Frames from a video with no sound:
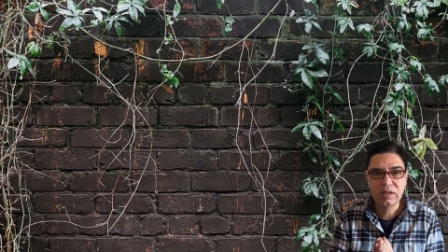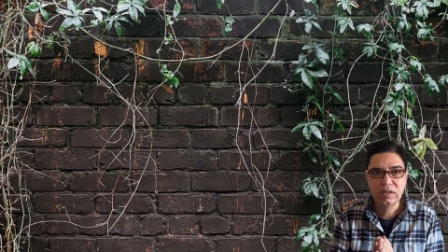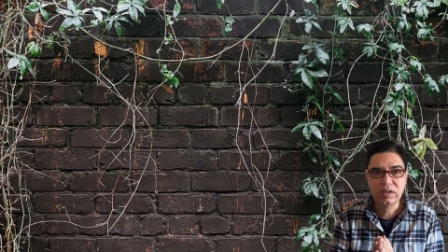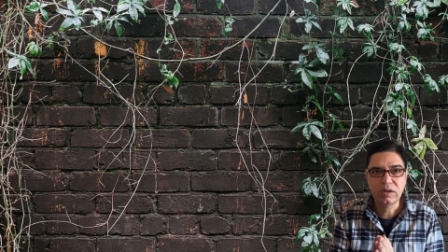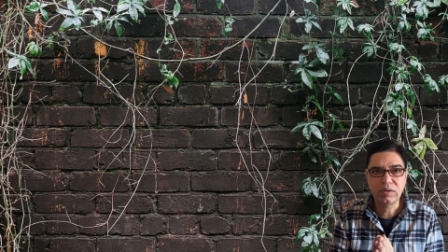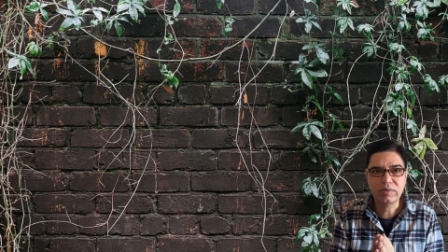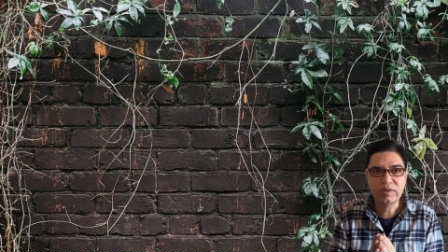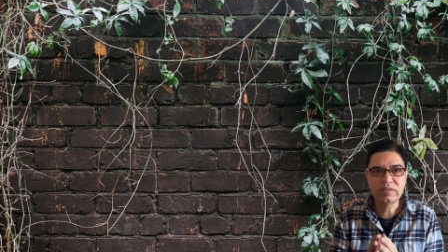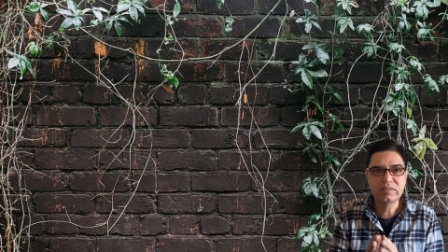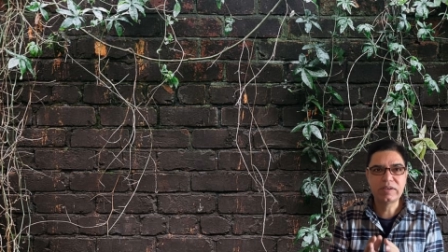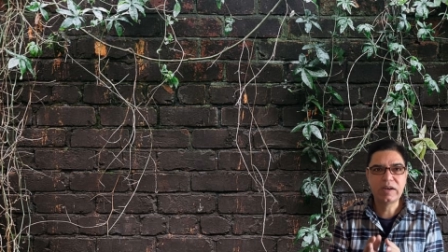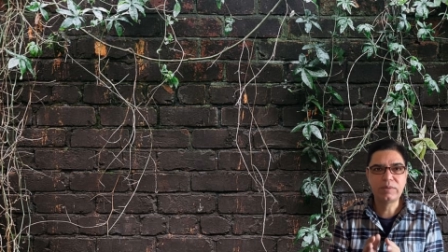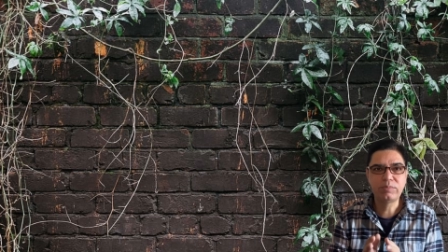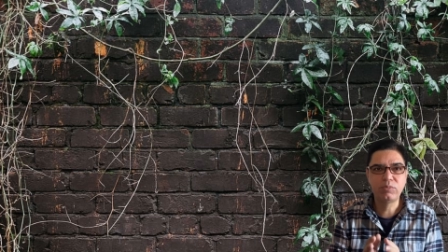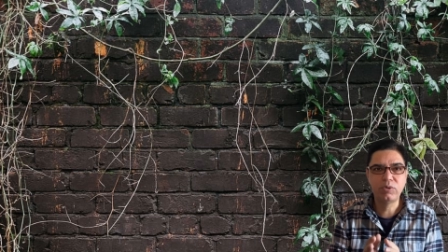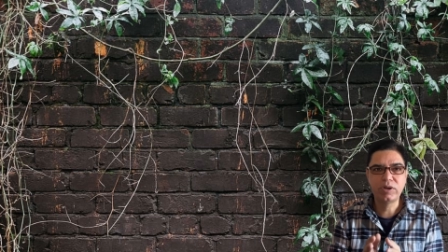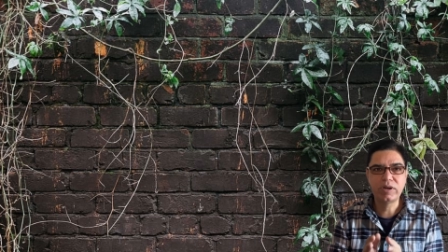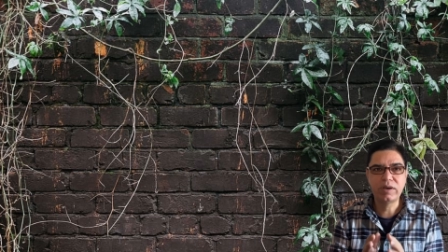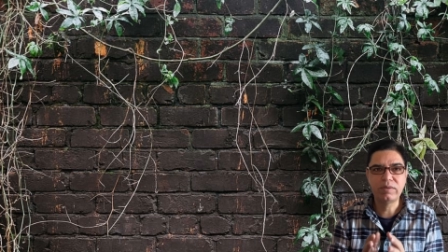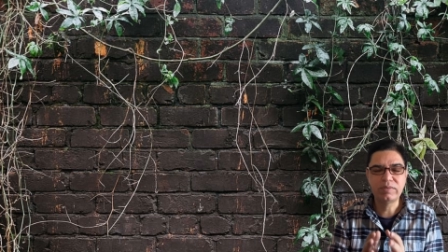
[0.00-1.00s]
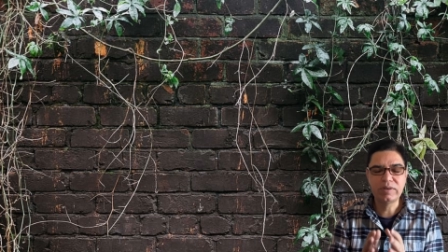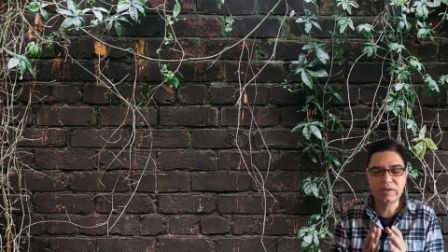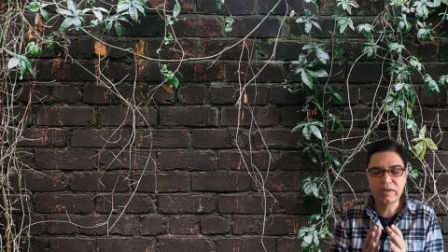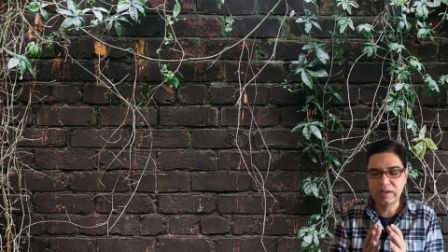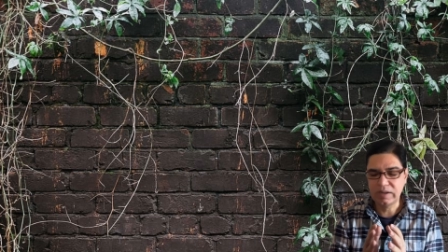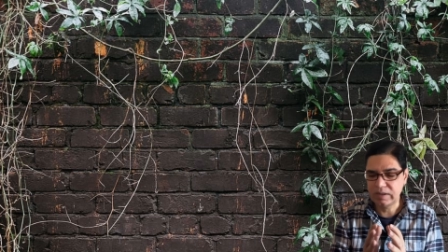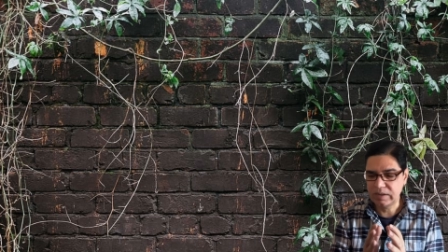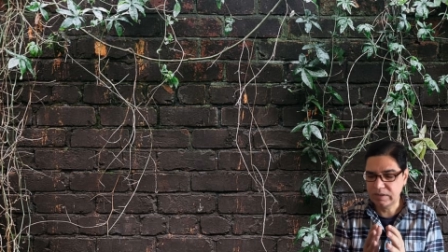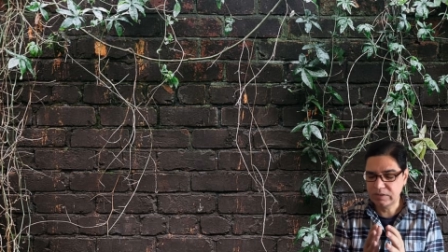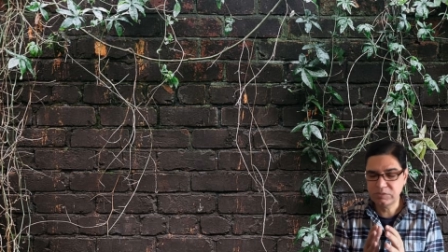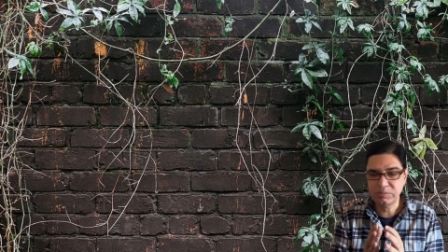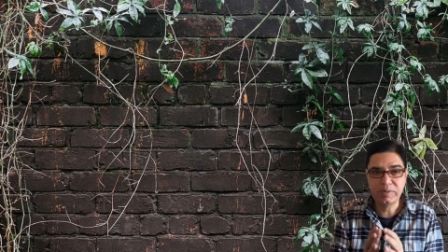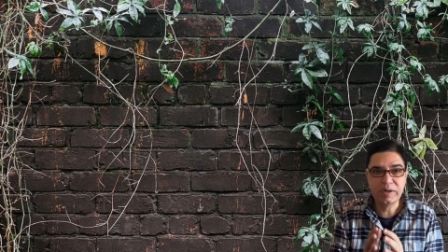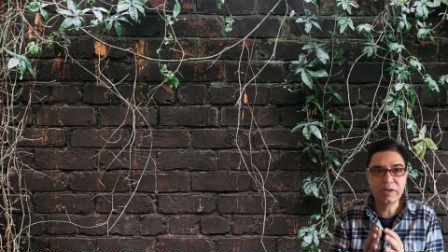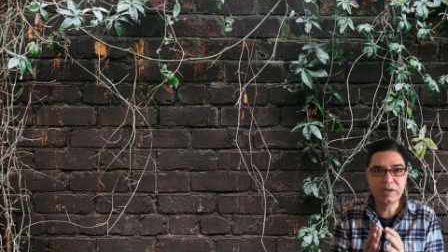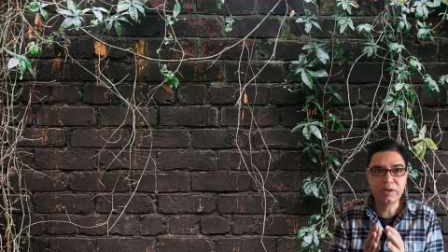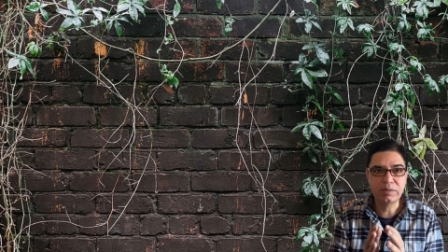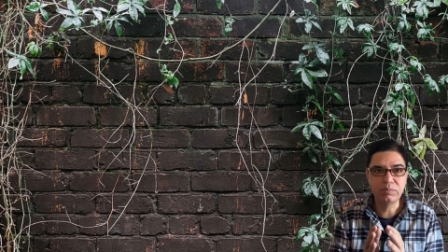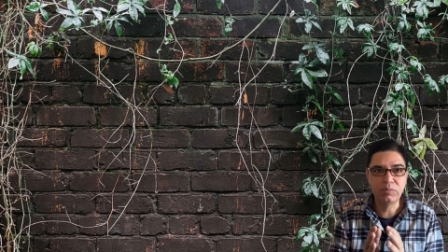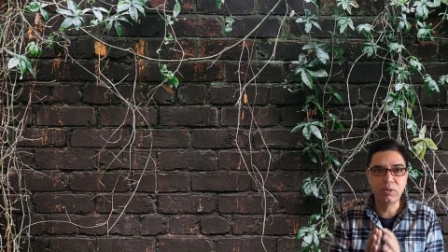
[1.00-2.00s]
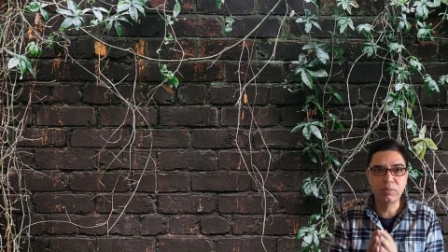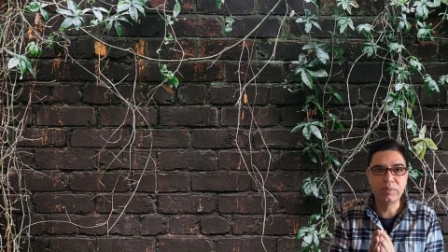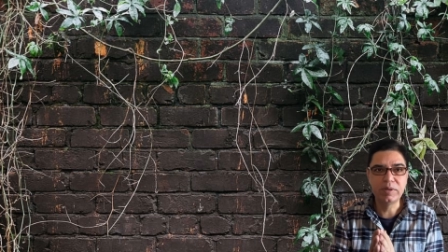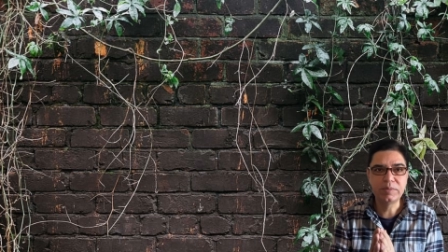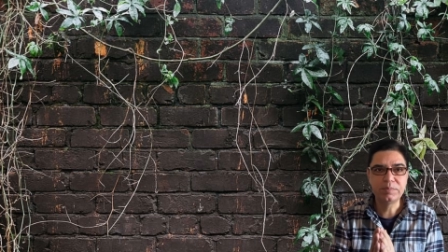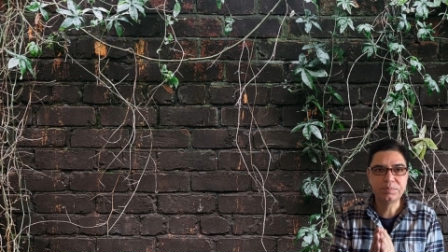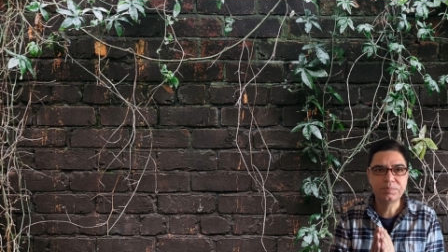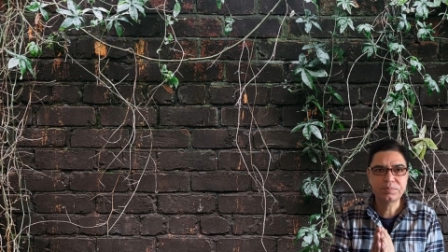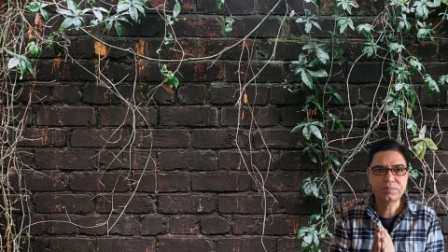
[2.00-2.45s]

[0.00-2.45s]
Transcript: Now, what is a lead point? I will explain it in a moment.